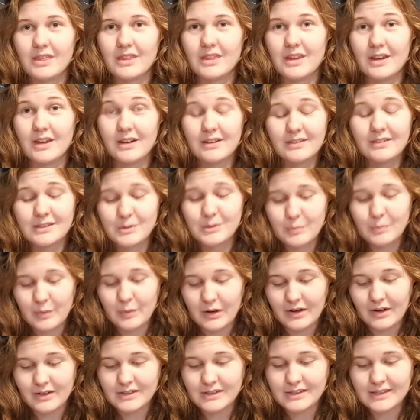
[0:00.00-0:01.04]
Getting this
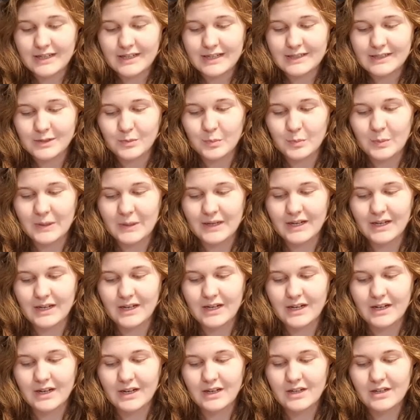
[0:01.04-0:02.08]
box has
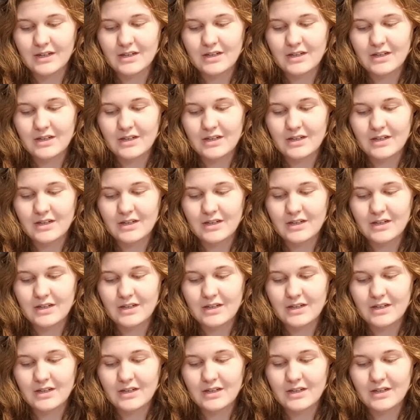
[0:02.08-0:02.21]
been